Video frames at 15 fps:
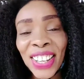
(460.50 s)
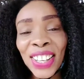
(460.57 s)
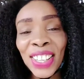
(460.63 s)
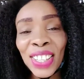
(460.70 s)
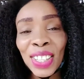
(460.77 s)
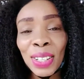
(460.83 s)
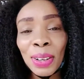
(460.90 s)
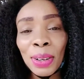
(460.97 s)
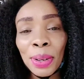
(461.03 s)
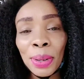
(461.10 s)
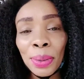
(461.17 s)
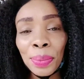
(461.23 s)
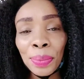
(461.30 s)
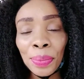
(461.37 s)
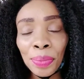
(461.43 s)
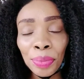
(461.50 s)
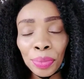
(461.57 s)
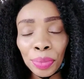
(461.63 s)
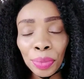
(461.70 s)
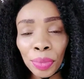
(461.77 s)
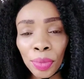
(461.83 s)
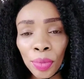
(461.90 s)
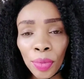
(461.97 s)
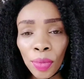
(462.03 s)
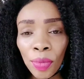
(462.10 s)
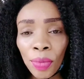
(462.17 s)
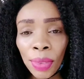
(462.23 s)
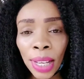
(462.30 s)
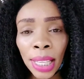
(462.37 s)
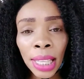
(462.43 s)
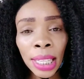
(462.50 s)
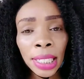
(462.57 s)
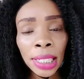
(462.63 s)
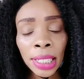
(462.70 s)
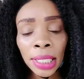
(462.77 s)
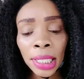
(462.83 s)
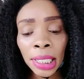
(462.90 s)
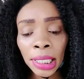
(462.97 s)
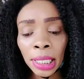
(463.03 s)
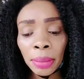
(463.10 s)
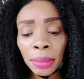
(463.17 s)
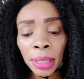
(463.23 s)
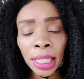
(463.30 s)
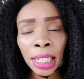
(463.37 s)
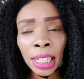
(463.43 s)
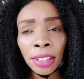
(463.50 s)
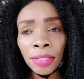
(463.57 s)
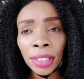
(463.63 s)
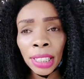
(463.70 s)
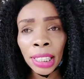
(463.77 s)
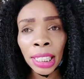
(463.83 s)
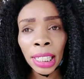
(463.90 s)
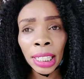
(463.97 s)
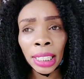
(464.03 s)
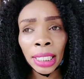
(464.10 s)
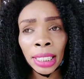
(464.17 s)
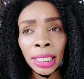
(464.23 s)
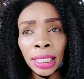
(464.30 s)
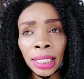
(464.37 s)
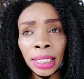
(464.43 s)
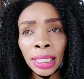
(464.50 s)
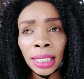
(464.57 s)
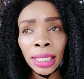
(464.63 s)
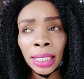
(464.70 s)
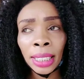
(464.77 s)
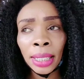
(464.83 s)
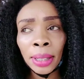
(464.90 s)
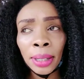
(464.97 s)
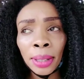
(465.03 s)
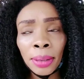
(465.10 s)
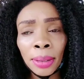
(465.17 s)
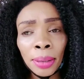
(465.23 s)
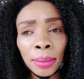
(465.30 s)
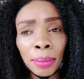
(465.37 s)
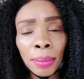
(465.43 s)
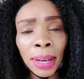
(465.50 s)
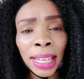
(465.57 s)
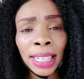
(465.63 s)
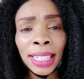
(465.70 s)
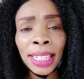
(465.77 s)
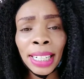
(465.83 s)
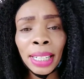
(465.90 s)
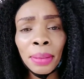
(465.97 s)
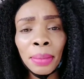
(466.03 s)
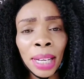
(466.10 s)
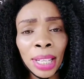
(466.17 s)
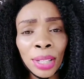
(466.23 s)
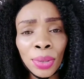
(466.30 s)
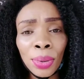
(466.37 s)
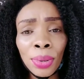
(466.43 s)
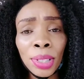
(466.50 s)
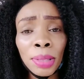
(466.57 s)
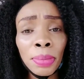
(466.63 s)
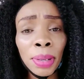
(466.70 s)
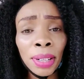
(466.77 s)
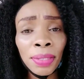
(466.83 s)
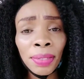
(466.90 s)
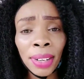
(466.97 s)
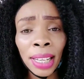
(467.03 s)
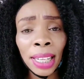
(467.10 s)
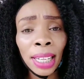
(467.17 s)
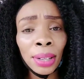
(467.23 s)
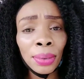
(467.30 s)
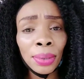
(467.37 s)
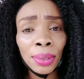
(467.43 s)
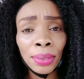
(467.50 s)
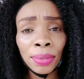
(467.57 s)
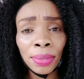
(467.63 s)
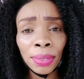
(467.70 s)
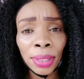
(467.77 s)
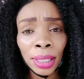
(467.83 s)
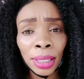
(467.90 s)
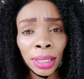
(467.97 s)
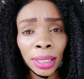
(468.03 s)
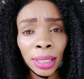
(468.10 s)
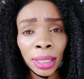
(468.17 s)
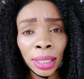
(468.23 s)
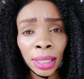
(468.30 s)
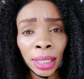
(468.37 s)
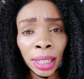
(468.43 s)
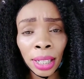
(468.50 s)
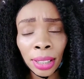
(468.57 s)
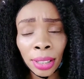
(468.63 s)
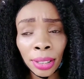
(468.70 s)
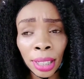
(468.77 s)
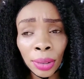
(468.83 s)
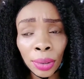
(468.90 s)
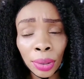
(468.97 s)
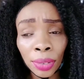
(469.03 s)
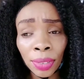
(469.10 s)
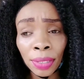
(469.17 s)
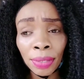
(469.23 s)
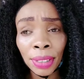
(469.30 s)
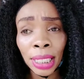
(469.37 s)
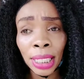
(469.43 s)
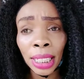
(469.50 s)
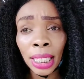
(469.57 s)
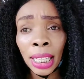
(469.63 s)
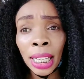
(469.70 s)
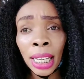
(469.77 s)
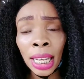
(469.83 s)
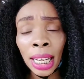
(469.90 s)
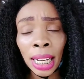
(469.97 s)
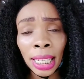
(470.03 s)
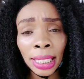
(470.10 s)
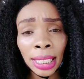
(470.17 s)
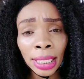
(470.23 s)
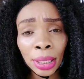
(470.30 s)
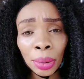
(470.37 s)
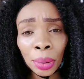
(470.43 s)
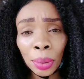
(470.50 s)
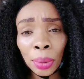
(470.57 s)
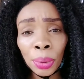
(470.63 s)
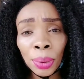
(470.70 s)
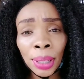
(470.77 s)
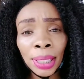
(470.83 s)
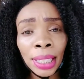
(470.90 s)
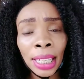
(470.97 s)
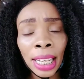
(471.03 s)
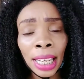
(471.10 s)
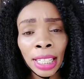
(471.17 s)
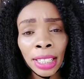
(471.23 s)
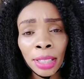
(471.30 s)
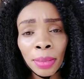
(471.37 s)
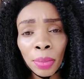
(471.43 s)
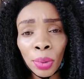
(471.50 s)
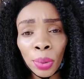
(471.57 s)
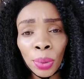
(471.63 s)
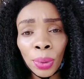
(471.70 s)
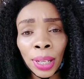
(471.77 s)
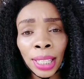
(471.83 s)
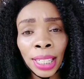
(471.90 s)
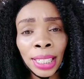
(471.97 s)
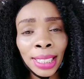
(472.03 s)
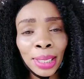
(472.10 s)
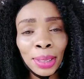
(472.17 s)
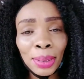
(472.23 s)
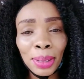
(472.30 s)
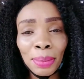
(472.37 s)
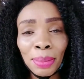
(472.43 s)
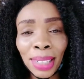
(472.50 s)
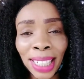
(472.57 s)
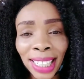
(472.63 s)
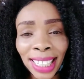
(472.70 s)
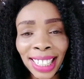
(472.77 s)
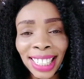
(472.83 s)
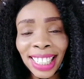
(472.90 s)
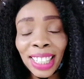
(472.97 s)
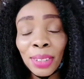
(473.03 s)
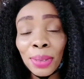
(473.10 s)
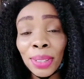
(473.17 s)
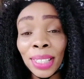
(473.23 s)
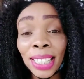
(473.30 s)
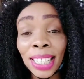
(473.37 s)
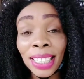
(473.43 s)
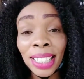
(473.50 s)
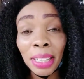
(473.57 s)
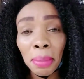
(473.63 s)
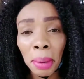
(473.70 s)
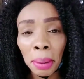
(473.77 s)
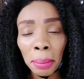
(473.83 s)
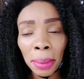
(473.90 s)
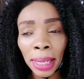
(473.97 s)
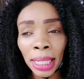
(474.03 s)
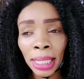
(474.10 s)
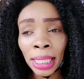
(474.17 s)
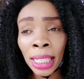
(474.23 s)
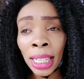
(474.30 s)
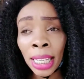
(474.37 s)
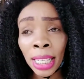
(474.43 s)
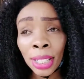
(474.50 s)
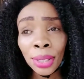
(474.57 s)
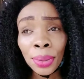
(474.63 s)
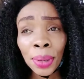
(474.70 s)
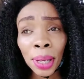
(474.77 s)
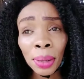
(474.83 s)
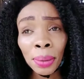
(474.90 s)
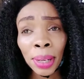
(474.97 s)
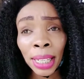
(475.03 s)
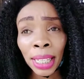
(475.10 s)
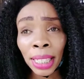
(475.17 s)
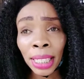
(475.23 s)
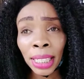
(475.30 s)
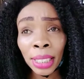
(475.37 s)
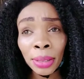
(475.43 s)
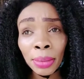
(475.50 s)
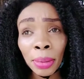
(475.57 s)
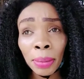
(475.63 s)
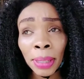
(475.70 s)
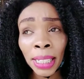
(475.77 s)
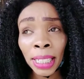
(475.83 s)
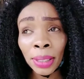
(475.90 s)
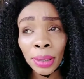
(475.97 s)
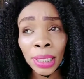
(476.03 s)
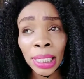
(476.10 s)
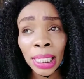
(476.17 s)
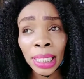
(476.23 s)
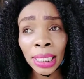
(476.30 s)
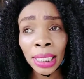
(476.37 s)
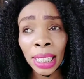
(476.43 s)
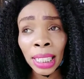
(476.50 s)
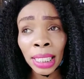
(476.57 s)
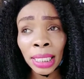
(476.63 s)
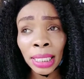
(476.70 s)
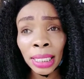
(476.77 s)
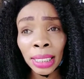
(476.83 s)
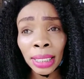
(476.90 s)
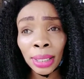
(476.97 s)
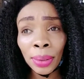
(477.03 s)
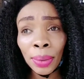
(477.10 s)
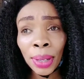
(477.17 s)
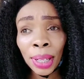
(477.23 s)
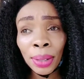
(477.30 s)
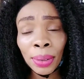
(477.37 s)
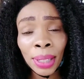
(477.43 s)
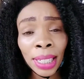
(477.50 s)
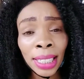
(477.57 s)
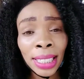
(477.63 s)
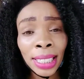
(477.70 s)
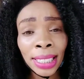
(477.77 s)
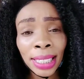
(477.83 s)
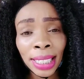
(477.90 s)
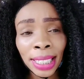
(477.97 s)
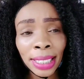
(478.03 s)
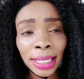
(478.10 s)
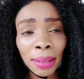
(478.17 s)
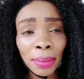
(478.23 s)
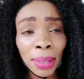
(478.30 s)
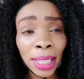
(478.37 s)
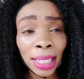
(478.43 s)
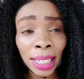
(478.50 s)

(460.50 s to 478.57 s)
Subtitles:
So it reached a time, and then I felt like my dream has always been flying out of Africa. I just go and then I explore. I get into a plane, and that was just in my mind. So while working in the supermarket, I was just like, why don't I just try something?